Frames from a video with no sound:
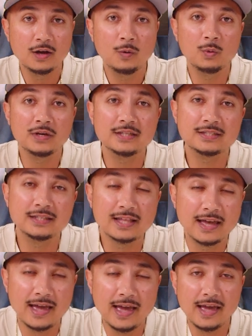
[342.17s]
when it's in
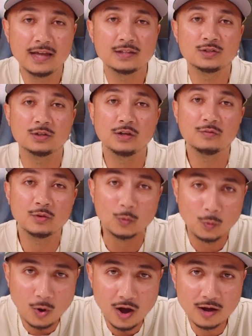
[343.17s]
the hands of the
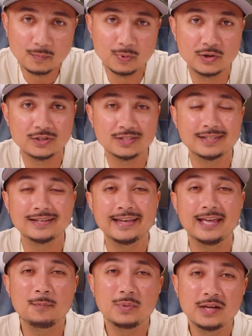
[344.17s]
wrong person,
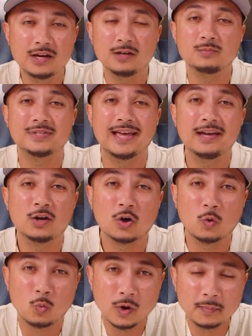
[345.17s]
it becomes a
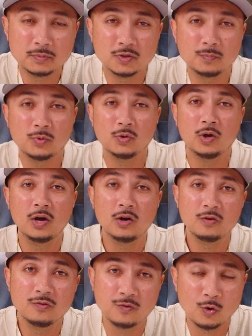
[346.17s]
corruptible
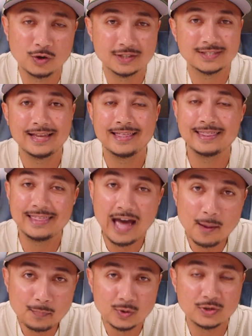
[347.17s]
force.
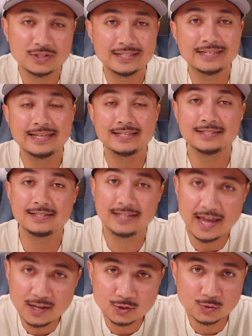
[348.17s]
That person is
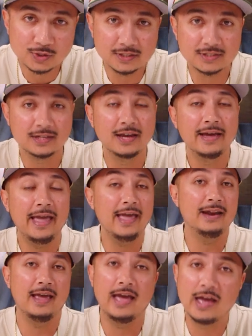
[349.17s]
dangerous,
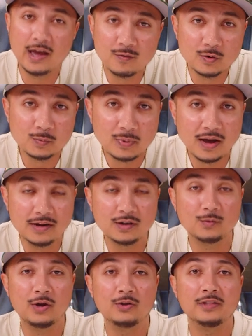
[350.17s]
and everybody
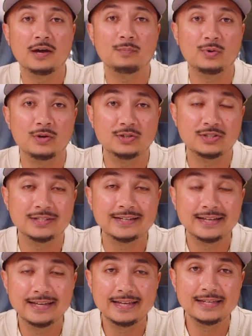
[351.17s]
around that person
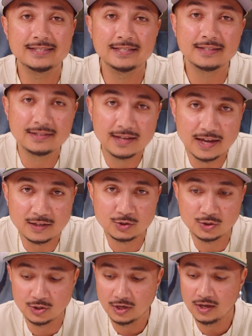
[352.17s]
is in
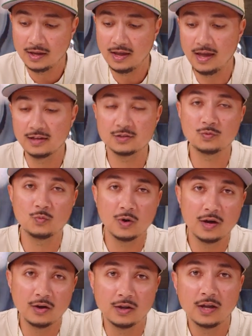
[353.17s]
danger as
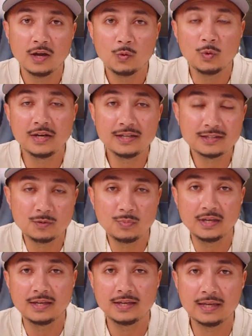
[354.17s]
well. We need to
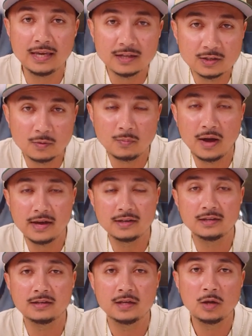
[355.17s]
be kingdom-minded,